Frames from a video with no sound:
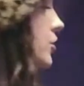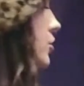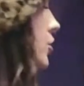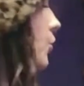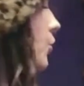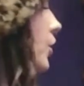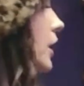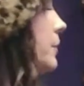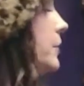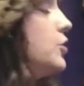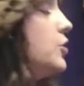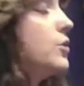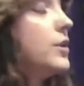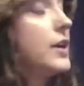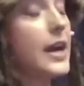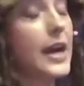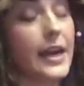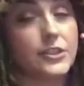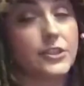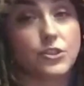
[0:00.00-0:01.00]
So we're going to be
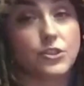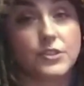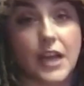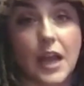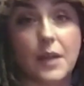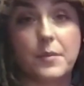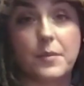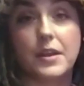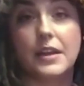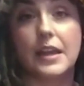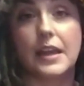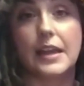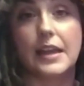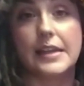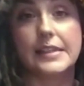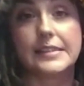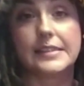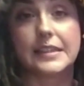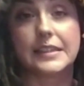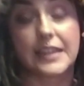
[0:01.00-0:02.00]
doing HydroDiamond
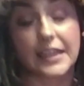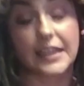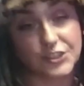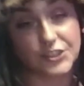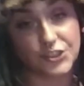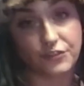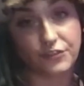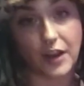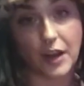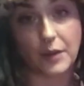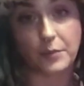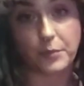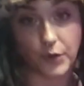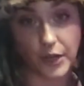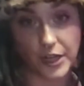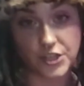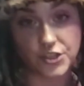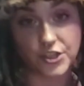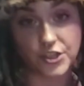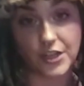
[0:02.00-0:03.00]
and
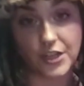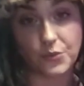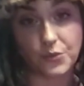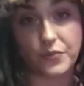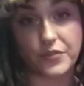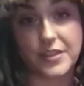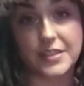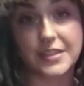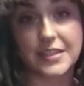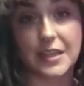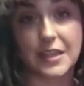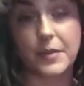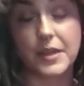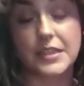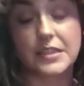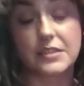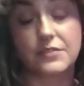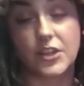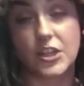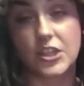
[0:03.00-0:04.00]
Electro-Vibration with the
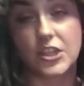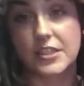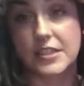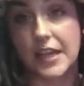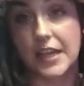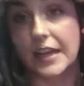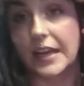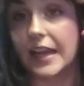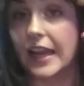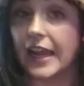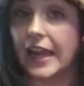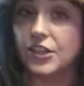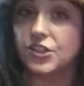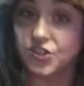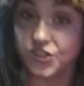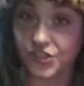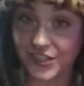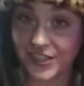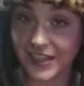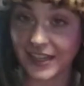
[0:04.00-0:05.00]
Zemits Verstand
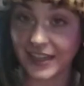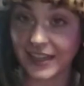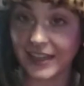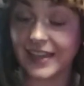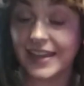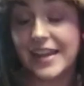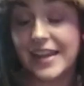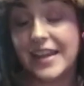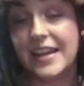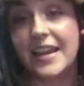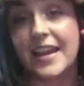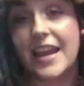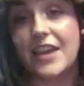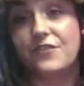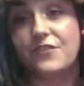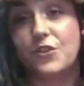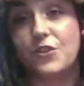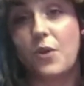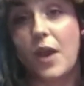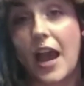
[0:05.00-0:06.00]
HD.
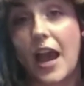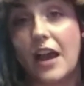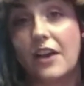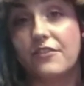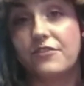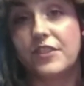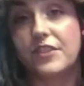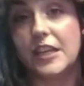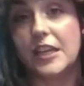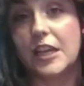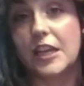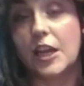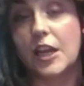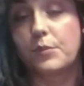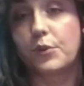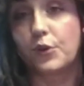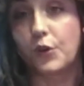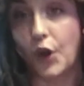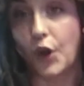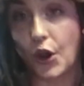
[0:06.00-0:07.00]
If you have the
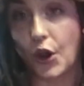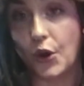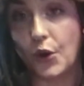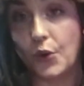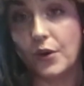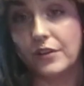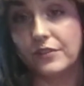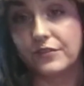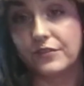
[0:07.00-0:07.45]
Pro